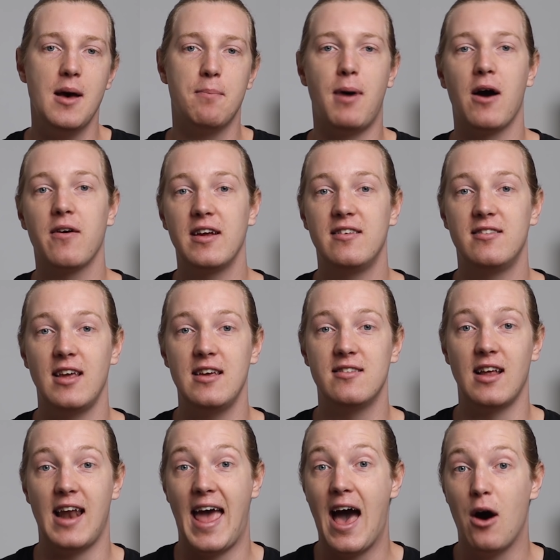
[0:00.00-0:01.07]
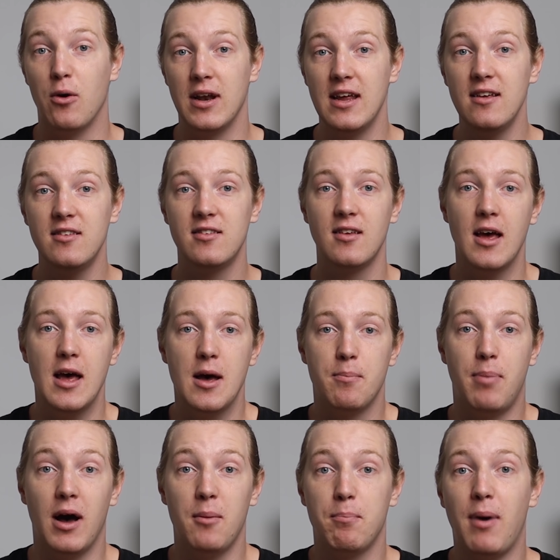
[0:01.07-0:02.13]
Burry sees it how it is,
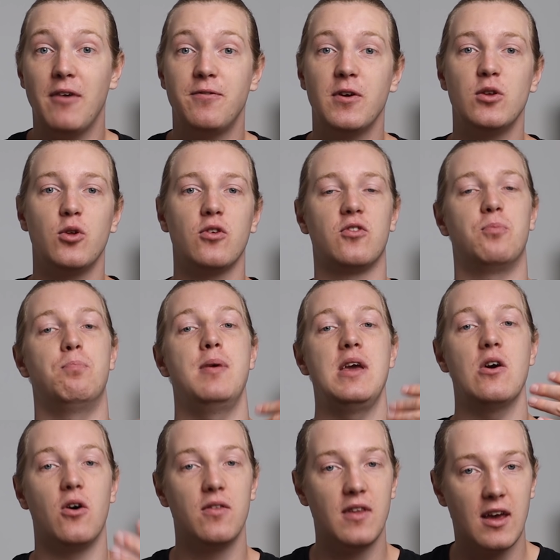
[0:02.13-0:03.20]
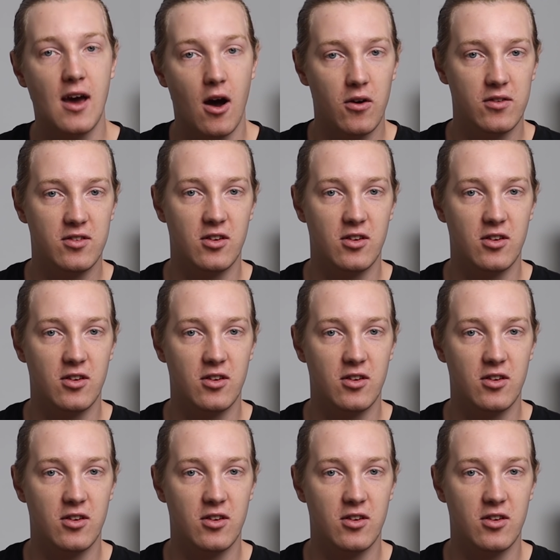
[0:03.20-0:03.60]
but Buffett looks beyond the current